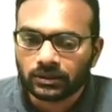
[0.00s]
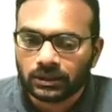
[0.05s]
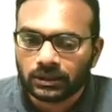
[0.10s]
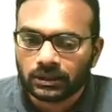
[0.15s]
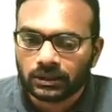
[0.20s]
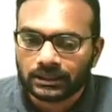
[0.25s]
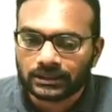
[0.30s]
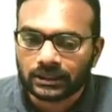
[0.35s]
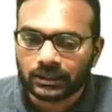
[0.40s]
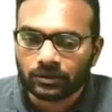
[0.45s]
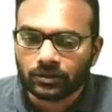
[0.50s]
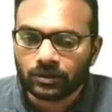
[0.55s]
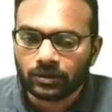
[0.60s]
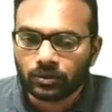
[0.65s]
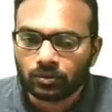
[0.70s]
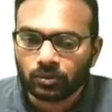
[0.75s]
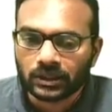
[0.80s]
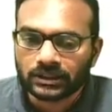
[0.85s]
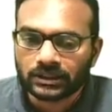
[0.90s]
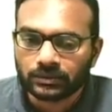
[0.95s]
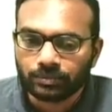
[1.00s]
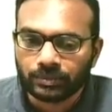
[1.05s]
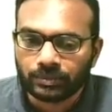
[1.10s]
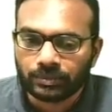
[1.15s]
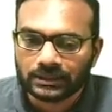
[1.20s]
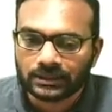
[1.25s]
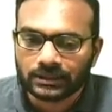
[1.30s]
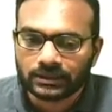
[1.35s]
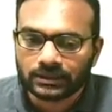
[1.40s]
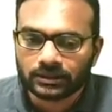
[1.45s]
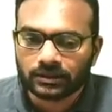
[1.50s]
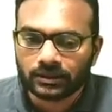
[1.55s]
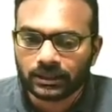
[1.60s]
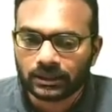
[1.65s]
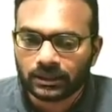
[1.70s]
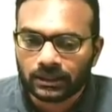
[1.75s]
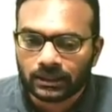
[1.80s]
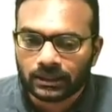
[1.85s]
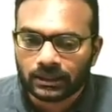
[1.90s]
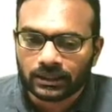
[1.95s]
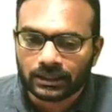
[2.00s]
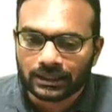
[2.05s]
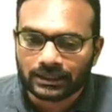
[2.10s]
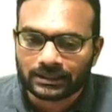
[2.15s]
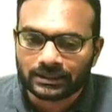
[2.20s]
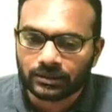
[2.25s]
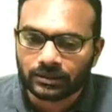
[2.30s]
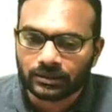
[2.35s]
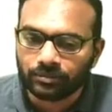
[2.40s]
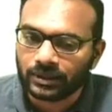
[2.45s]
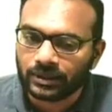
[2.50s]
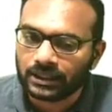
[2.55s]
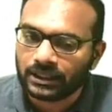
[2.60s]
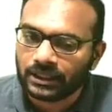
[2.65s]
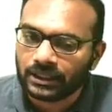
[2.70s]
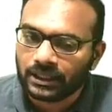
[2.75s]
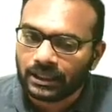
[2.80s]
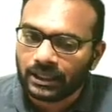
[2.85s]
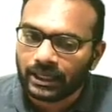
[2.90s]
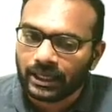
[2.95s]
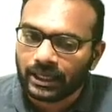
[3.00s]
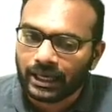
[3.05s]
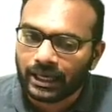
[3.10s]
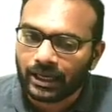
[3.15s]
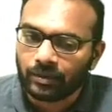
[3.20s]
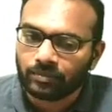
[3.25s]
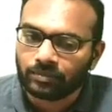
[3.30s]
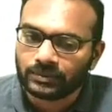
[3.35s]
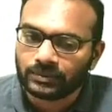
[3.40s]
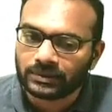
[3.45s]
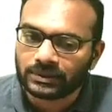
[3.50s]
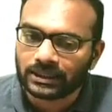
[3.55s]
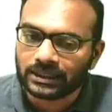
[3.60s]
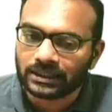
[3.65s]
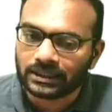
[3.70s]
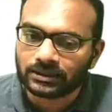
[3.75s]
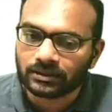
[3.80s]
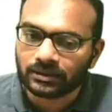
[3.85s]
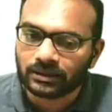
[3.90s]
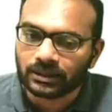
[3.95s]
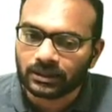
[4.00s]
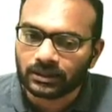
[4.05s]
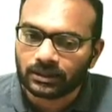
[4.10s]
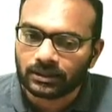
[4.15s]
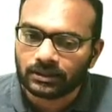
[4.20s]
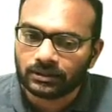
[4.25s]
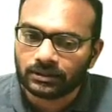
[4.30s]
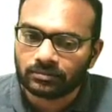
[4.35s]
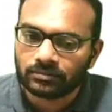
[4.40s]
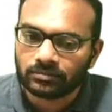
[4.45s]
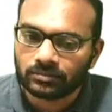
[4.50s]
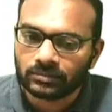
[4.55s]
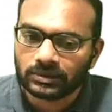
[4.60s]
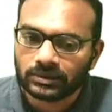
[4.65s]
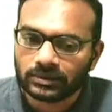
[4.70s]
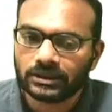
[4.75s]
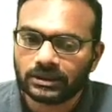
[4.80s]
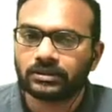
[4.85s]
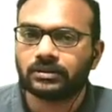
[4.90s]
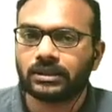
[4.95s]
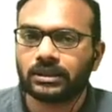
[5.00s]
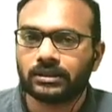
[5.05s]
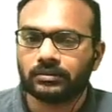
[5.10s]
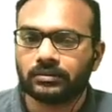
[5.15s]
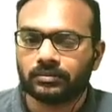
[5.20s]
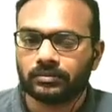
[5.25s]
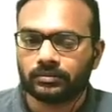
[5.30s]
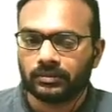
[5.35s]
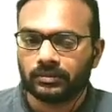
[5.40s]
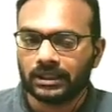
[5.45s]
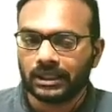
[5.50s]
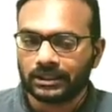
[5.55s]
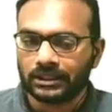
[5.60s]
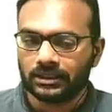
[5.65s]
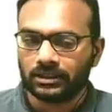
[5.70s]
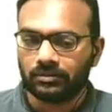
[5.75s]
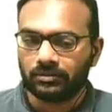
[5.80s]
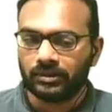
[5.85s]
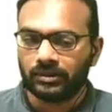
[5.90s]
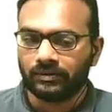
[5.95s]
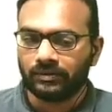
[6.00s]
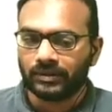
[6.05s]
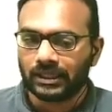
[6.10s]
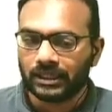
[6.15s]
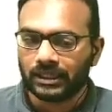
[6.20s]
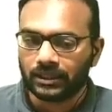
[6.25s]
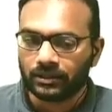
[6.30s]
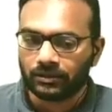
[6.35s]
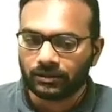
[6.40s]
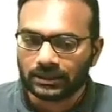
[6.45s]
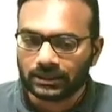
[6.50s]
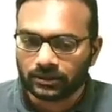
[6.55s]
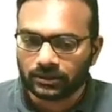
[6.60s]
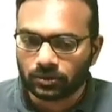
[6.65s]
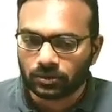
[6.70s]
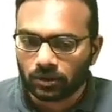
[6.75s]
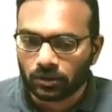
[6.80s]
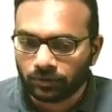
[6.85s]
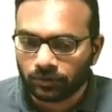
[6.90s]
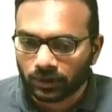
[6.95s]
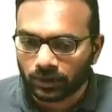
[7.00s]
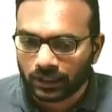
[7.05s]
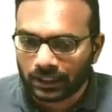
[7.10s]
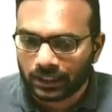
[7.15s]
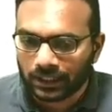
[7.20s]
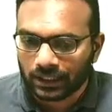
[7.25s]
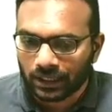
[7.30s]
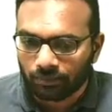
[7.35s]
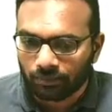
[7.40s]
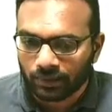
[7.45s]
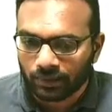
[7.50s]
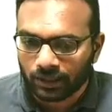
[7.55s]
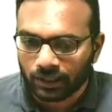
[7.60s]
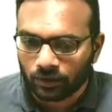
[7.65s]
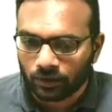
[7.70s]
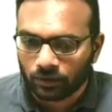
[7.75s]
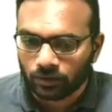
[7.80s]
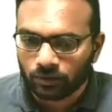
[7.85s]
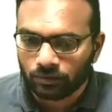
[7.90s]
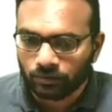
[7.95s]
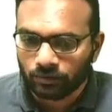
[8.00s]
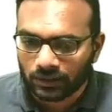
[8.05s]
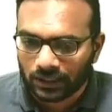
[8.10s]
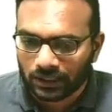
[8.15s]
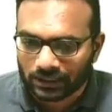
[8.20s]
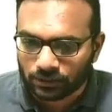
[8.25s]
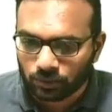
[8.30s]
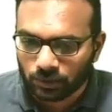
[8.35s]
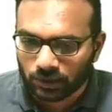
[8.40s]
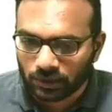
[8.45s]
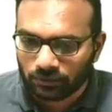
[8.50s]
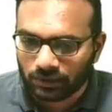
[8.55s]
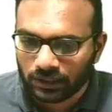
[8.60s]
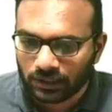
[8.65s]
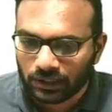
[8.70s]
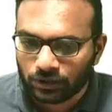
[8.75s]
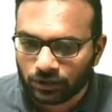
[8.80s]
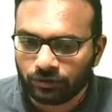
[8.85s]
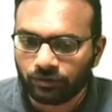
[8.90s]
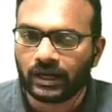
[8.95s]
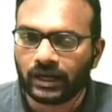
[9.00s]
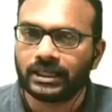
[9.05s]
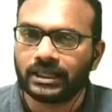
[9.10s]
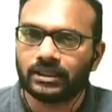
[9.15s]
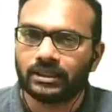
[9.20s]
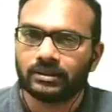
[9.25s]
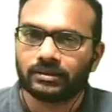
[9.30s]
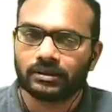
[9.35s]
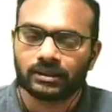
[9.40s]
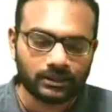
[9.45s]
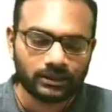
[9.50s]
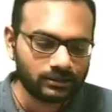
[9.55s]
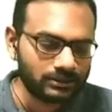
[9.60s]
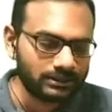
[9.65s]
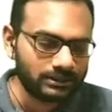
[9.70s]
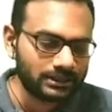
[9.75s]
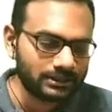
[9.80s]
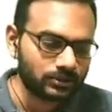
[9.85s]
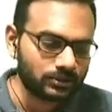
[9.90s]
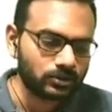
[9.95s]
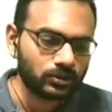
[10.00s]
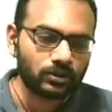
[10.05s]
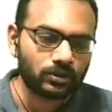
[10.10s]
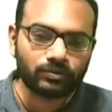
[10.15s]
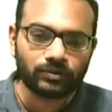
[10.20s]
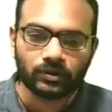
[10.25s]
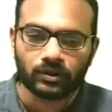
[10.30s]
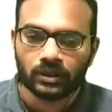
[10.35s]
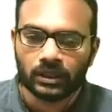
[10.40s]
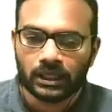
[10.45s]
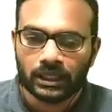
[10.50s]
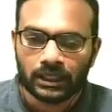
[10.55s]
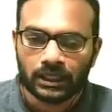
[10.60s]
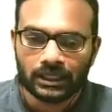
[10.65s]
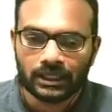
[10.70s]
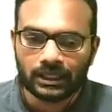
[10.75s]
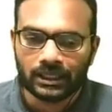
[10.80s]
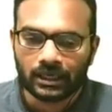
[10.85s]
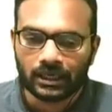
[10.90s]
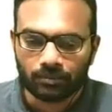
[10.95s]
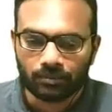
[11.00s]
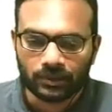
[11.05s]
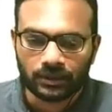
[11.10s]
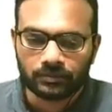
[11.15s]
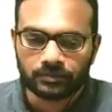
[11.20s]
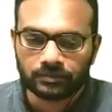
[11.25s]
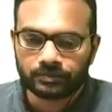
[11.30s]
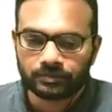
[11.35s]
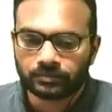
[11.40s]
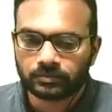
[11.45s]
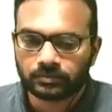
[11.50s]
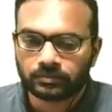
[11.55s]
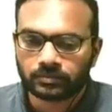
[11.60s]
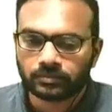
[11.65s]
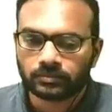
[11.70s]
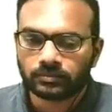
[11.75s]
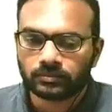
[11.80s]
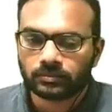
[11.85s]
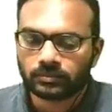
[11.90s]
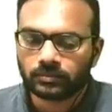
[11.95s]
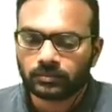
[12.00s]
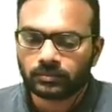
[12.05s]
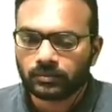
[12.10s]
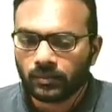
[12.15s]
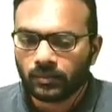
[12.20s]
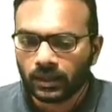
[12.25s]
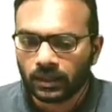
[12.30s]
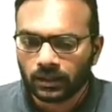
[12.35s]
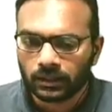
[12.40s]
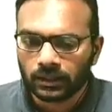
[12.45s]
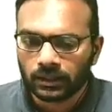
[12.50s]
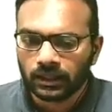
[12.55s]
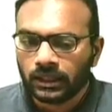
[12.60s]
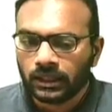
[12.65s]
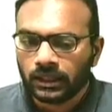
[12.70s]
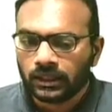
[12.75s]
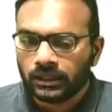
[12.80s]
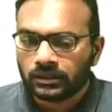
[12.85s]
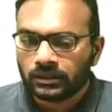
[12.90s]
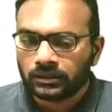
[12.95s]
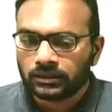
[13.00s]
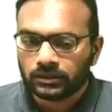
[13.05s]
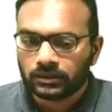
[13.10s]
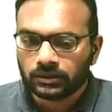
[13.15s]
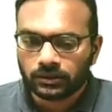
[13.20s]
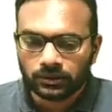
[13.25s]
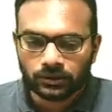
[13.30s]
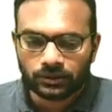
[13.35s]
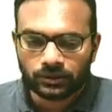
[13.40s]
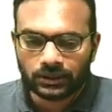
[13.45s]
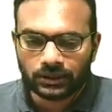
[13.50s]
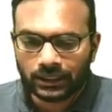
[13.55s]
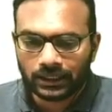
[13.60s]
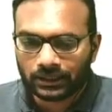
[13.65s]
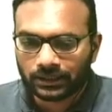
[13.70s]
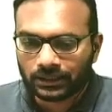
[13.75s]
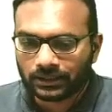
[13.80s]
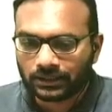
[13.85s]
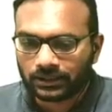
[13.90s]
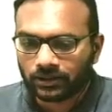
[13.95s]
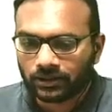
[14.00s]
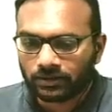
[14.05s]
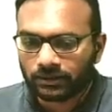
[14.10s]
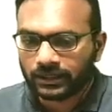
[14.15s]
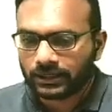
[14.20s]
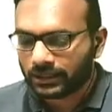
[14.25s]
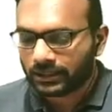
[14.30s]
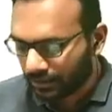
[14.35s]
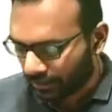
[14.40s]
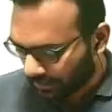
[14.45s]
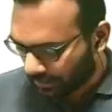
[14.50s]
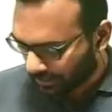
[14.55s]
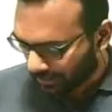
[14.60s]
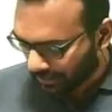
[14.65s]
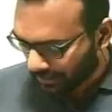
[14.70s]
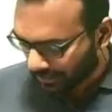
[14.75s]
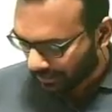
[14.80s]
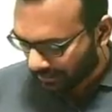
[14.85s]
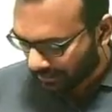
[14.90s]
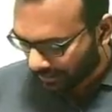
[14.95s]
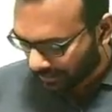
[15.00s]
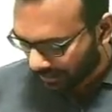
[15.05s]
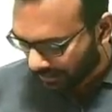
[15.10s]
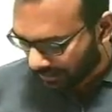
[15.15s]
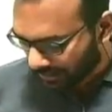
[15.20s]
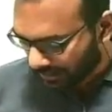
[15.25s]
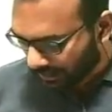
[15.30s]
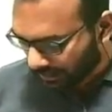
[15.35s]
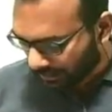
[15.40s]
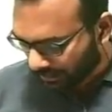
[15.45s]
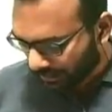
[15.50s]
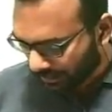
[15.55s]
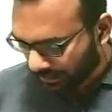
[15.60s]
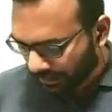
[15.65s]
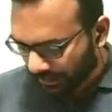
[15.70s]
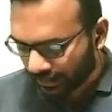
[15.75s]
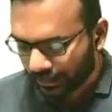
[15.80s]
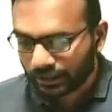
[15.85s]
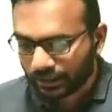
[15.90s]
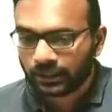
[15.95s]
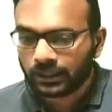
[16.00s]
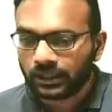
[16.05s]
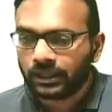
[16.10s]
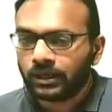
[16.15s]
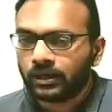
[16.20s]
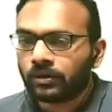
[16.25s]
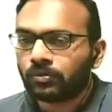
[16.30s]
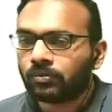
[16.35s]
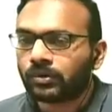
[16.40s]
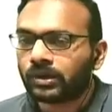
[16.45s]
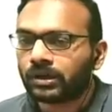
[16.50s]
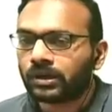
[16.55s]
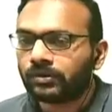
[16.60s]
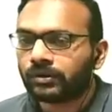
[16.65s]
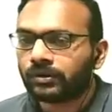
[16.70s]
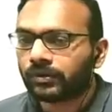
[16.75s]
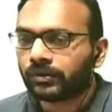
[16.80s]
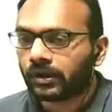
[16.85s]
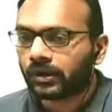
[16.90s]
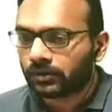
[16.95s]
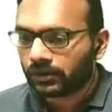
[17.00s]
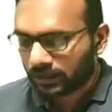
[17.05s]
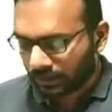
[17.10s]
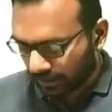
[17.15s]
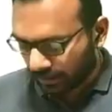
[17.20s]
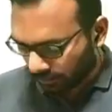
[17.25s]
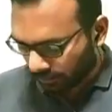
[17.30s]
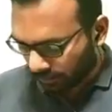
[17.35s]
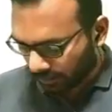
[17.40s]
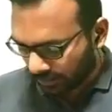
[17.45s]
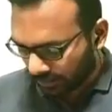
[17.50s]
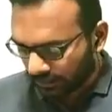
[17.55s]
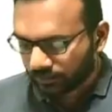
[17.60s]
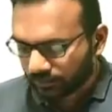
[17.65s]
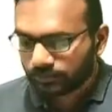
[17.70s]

is equal to what's pz square? That's simply mz square c square. That's it. We have done it. We just solve for E gamma now. That's what we need to find. Right? Just solve for E gamma. Okay. So you take this equation. I'll just write it down here again. What we found here was,